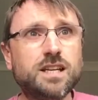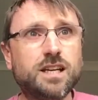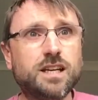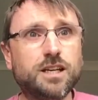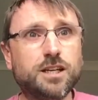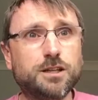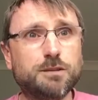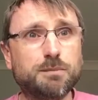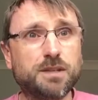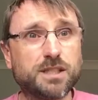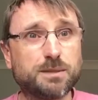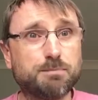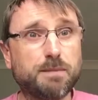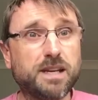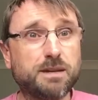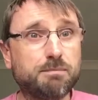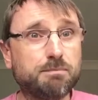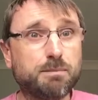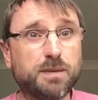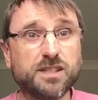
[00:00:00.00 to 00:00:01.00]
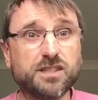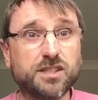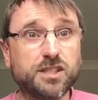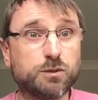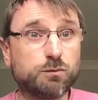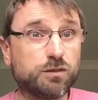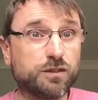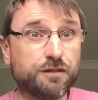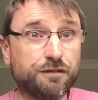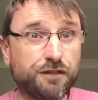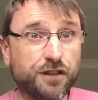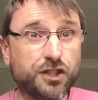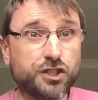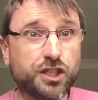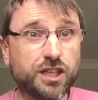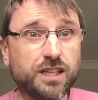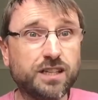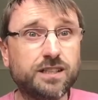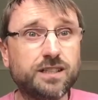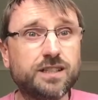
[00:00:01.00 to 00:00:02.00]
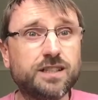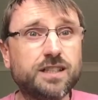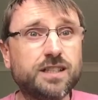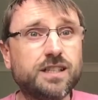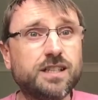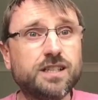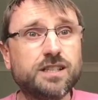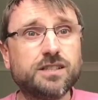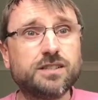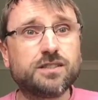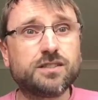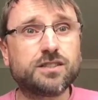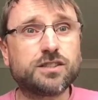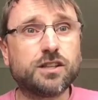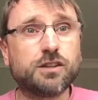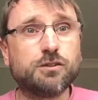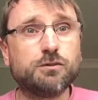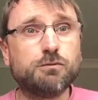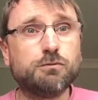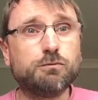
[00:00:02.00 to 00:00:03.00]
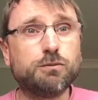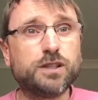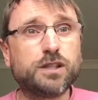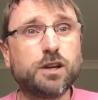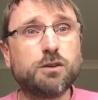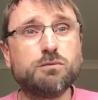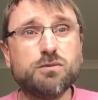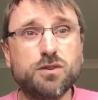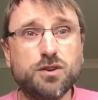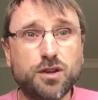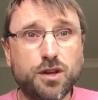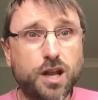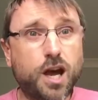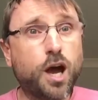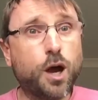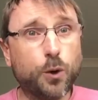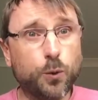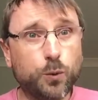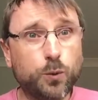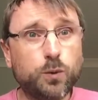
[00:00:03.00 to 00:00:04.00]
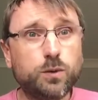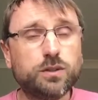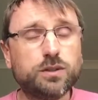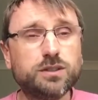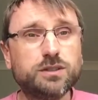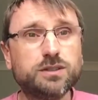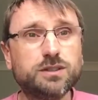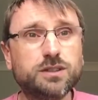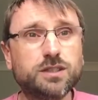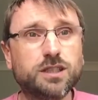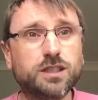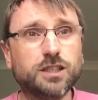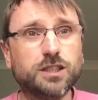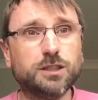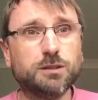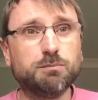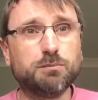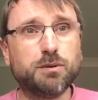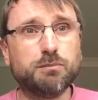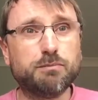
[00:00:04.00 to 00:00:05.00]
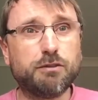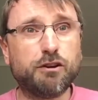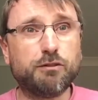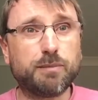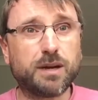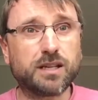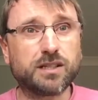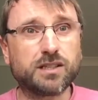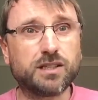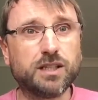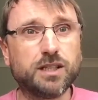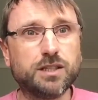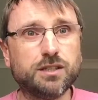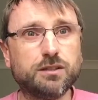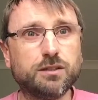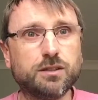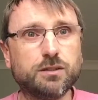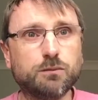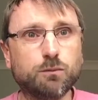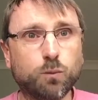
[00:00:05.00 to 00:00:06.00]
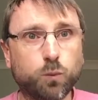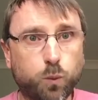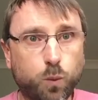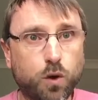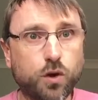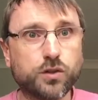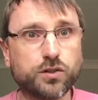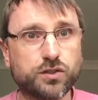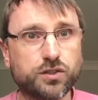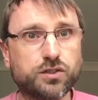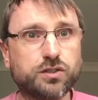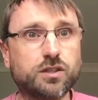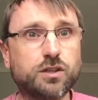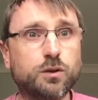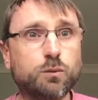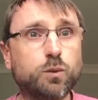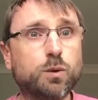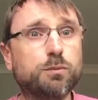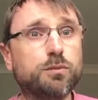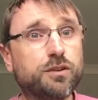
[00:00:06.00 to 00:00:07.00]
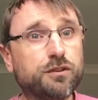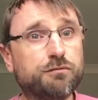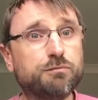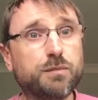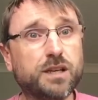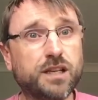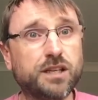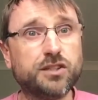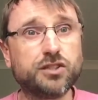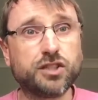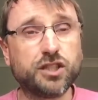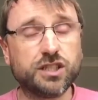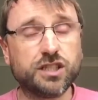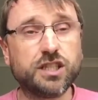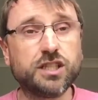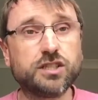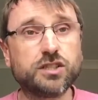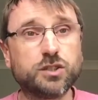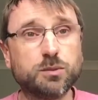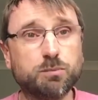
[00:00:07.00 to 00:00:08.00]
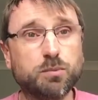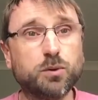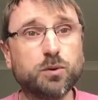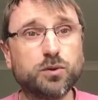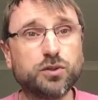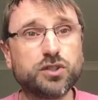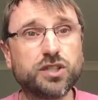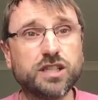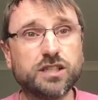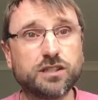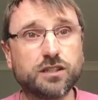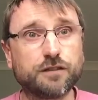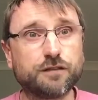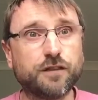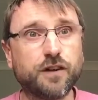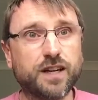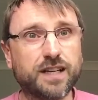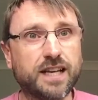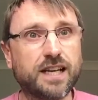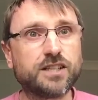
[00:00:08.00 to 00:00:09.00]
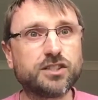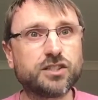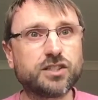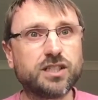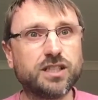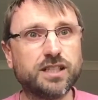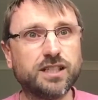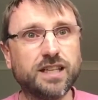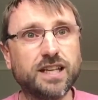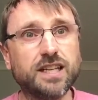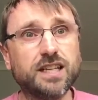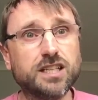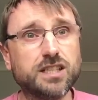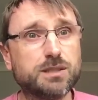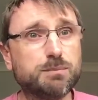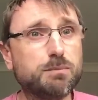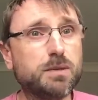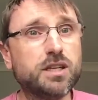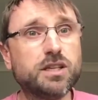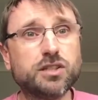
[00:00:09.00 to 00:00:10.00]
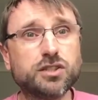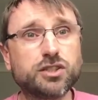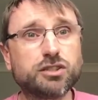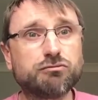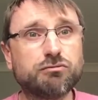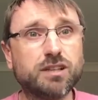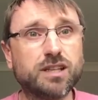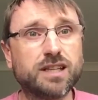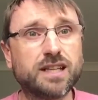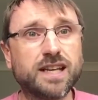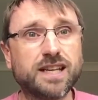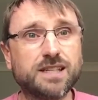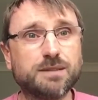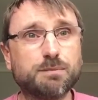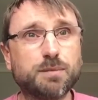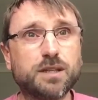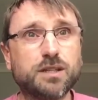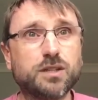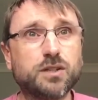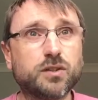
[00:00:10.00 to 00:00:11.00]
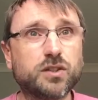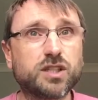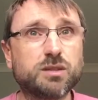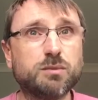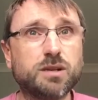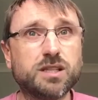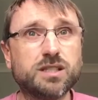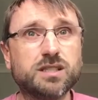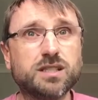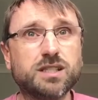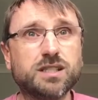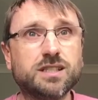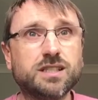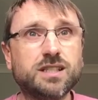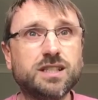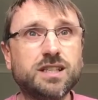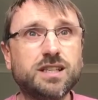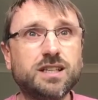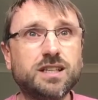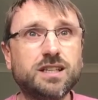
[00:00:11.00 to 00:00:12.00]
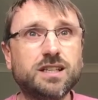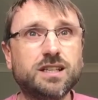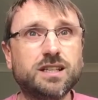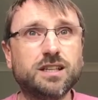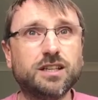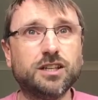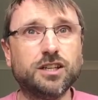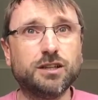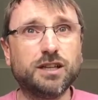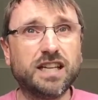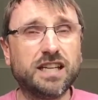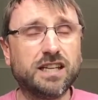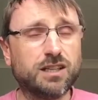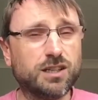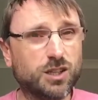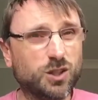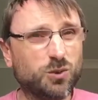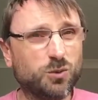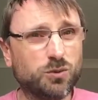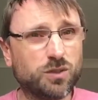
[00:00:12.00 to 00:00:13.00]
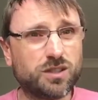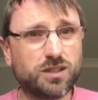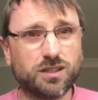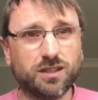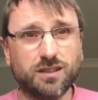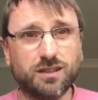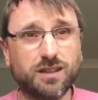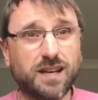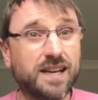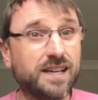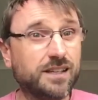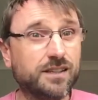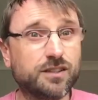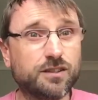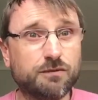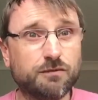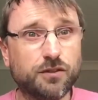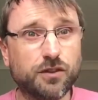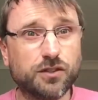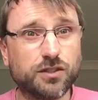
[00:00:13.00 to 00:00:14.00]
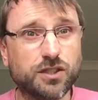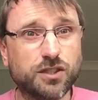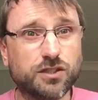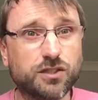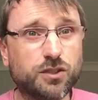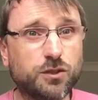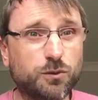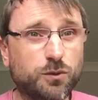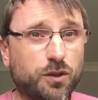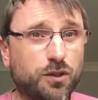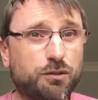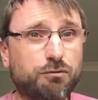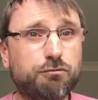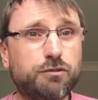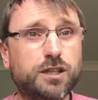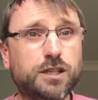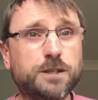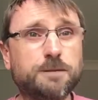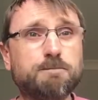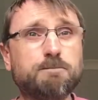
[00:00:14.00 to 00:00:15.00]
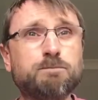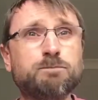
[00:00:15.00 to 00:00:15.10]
Its main business was fishing. So we don't know, but Mary Magdalene was a woman of means. She did support Jesus financially in his ministry, and that has been documented in Luke 8, verses 2 to 3.